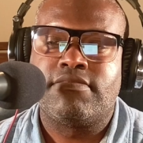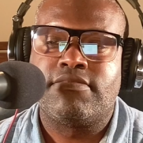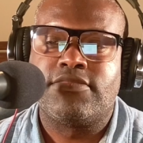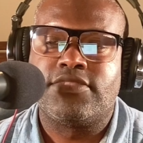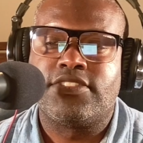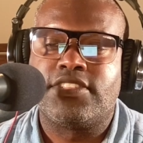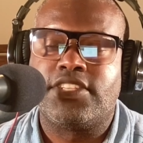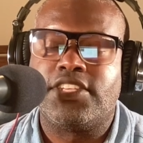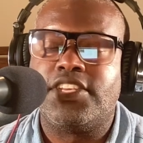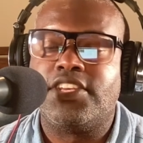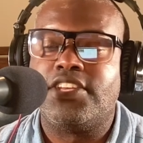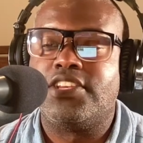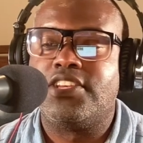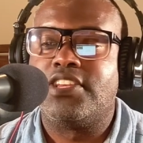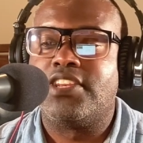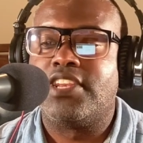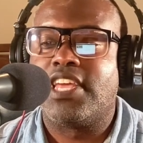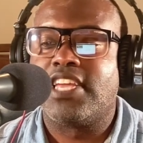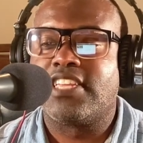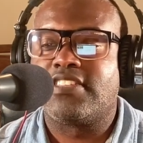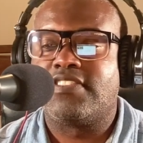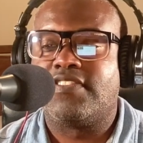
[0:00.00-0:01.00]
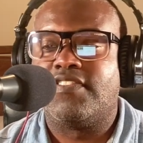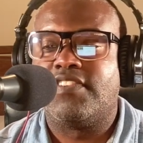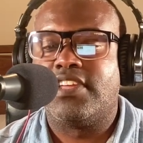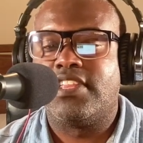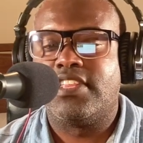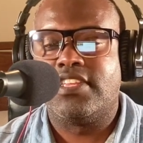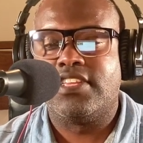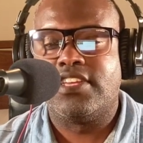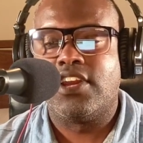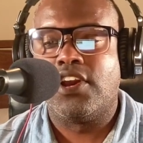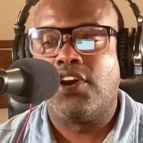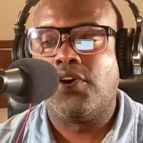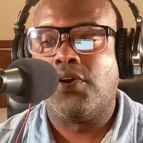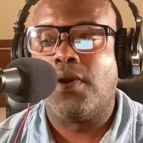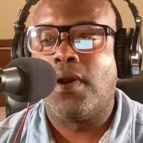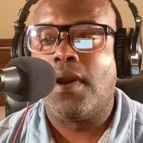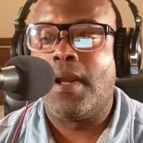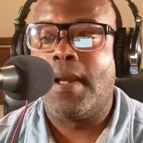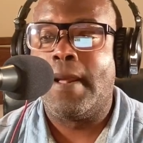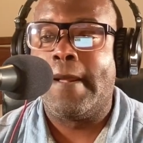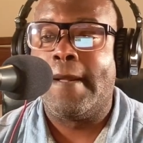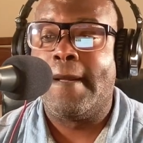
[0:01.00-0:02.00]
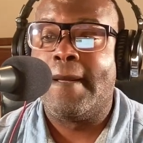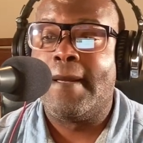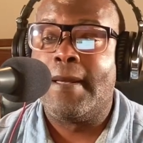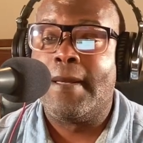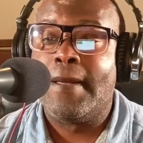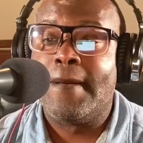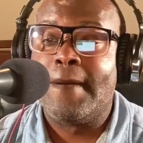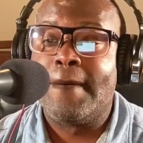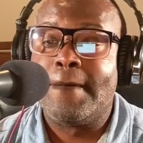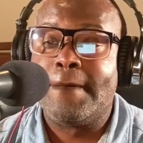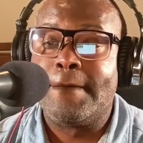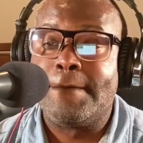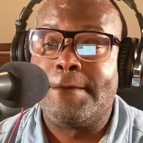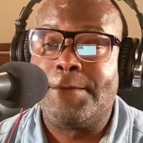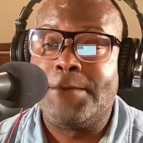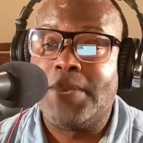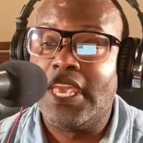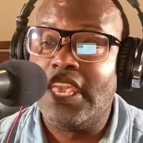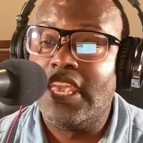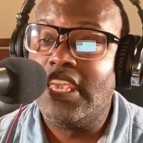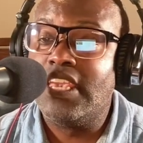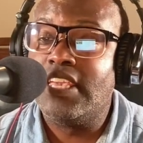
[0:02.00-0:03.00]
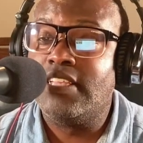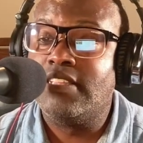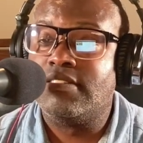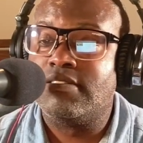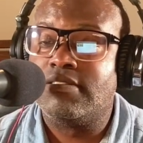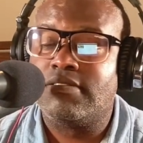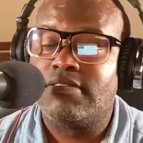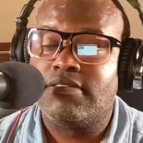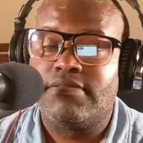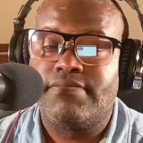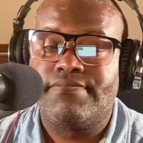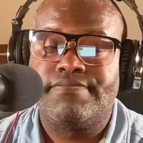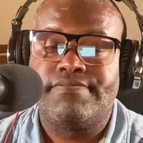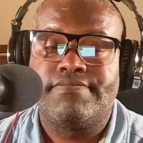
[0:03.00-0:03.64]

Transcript: See you in the next video. Peace.